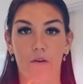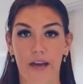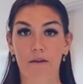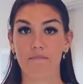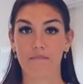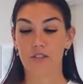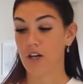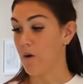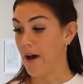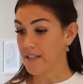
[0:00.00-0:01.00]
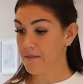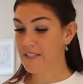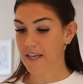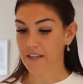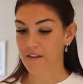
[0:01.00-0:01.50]
Okay, so as I was
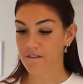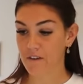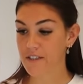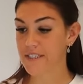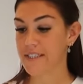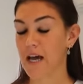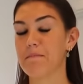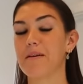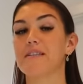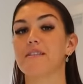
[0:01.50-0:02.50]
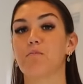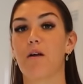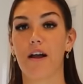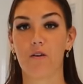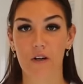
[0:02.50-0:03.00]
saying, the first step is to
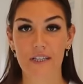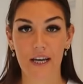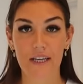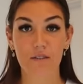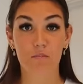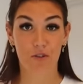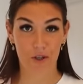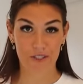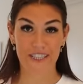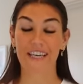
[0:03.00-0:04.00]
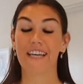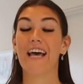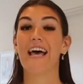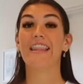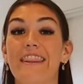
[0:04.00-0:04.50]
prioritize protein.
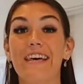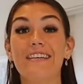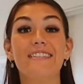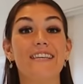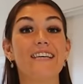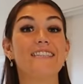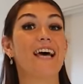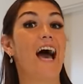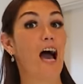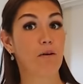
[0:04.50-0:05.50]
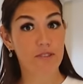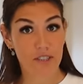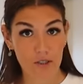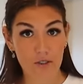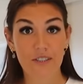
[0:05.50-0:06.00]
This is
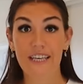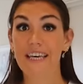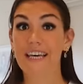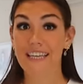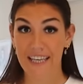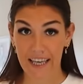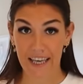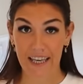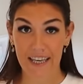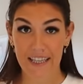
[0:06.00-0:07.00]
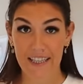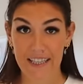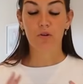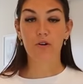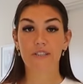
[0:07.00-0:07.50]
absolutely key.
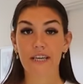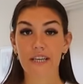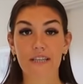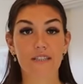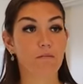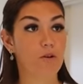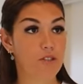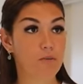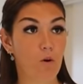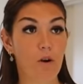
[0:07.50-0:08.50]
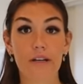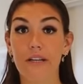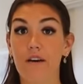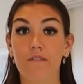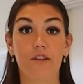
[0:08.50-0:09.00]
Protein is the most important
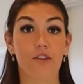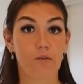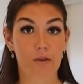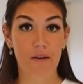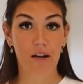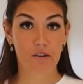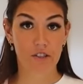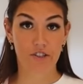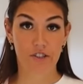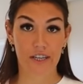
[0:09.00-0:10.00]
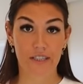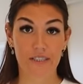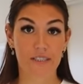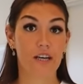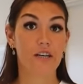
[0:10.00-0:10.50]
out of the three
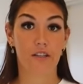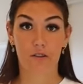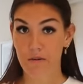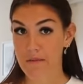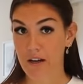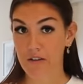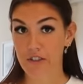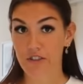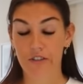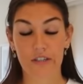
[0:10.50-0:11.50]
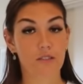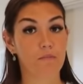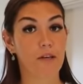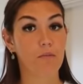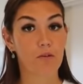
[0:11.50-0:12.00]
macronutrients, the three macronutrients
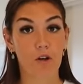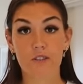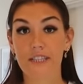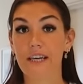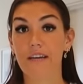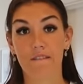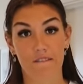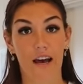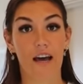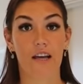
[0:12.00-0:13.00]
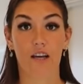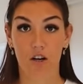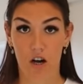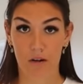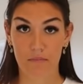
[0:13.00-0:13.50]
being protein, fat, and
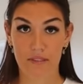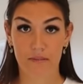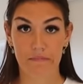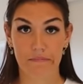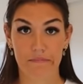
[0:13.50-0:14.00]
carbs.